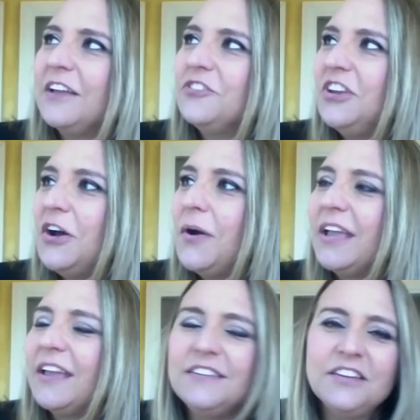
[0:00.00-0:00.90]
you know, I
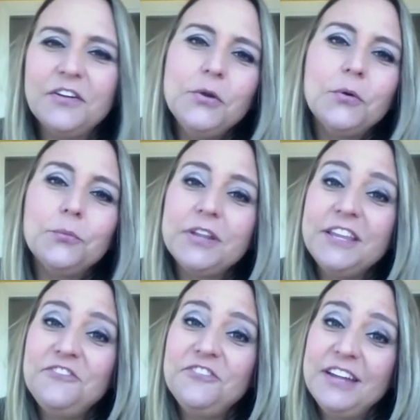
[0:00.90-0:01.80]
could tell you a really
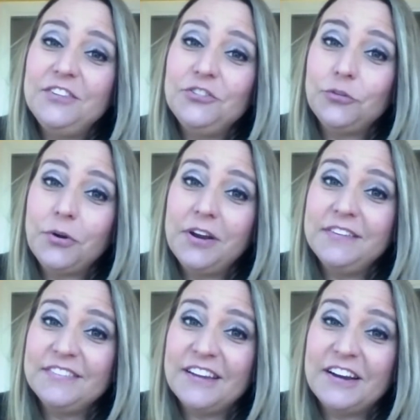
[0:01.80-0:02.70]
funny story,
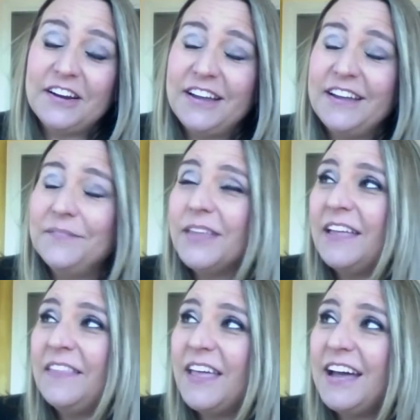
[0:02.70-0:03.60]
Sarah,
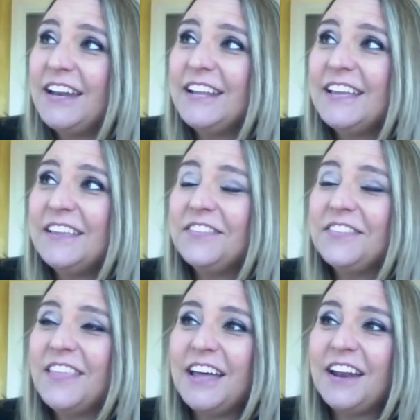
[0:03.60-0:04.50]
and that is
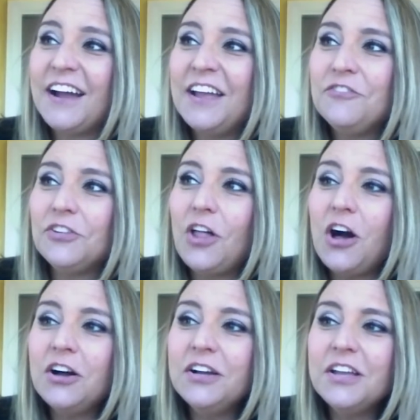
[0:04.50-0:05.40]
that I've
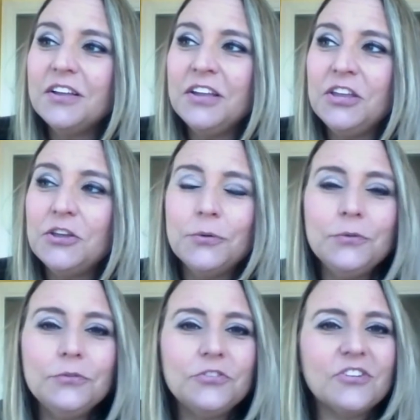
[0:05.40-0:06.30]
long
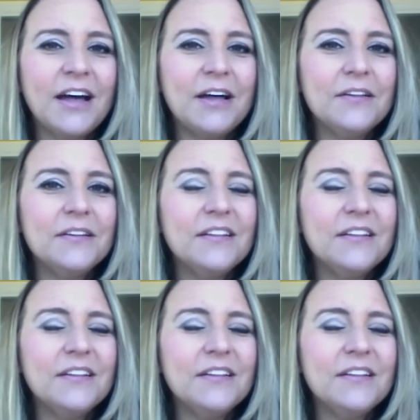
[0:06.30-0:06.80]
used uh,